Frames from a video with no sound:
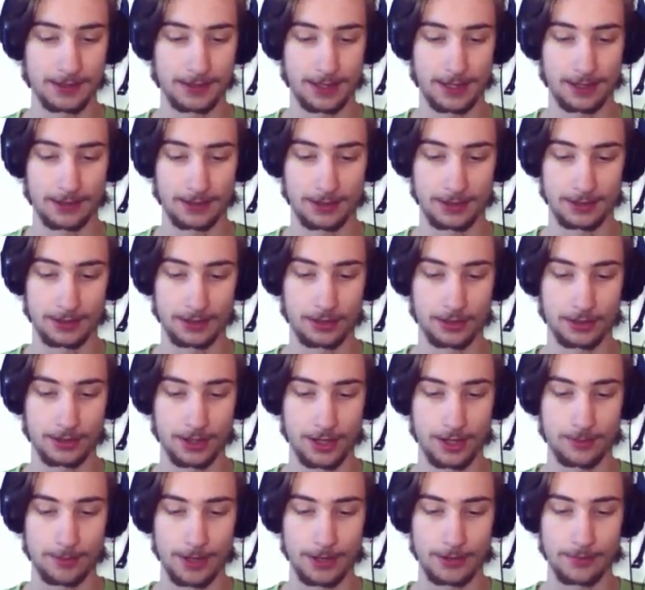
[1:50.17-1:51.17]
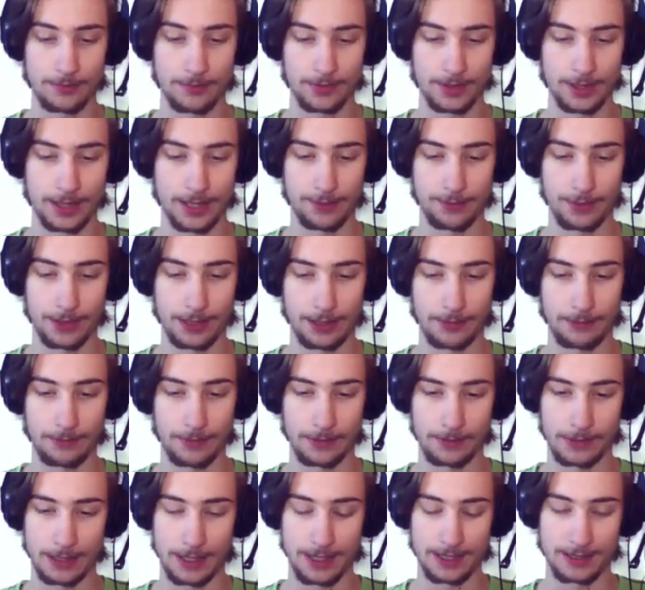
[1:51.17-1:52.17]
they'll still combo, even if
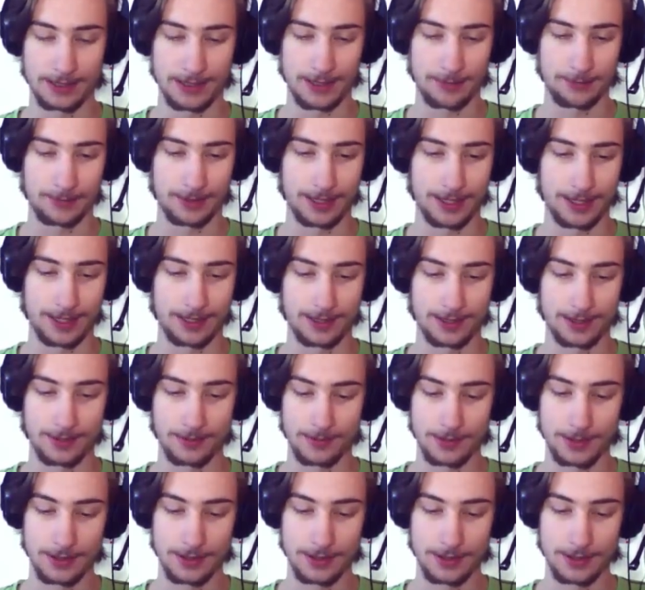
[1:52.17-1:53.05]
it does something else.